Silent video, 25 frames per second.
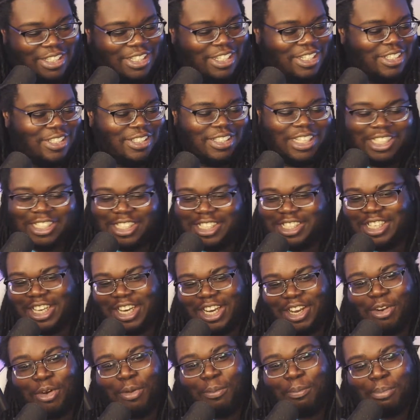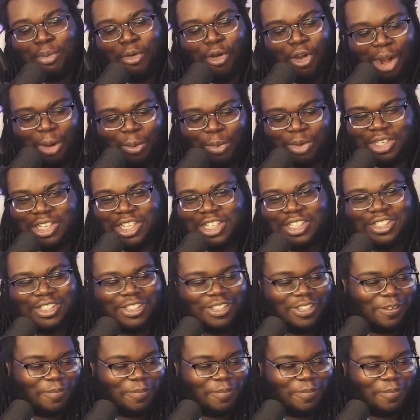this is a little boy with this